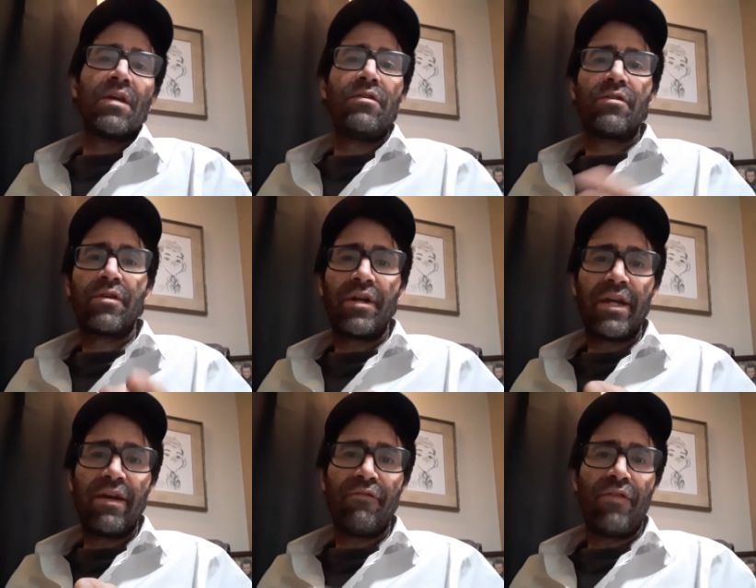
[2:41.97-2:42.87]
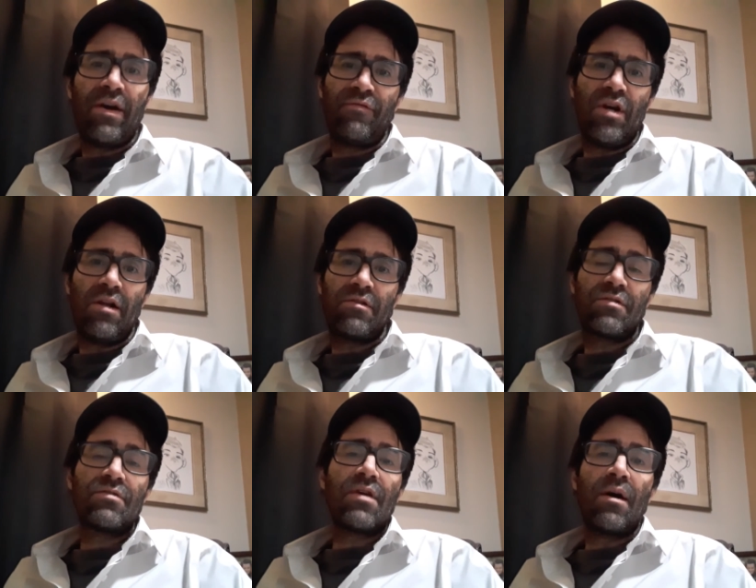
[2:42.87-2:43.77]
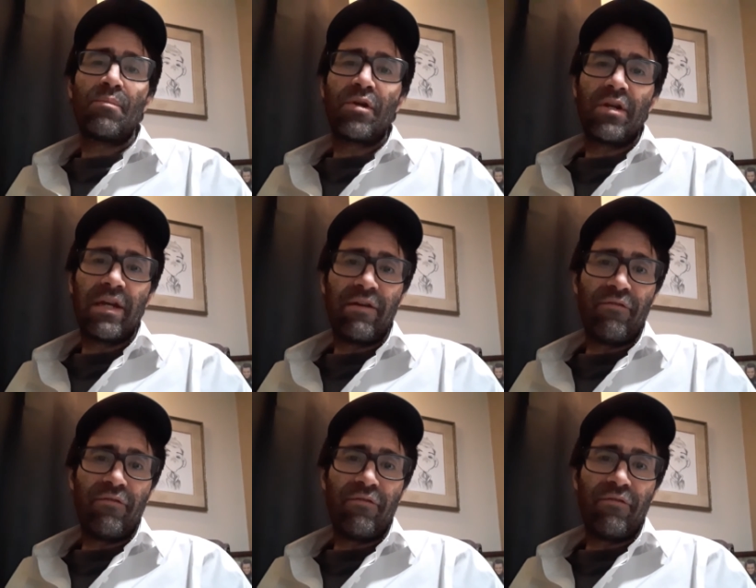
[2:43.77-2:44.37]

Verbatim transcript: You're going to get $5. I'm going to get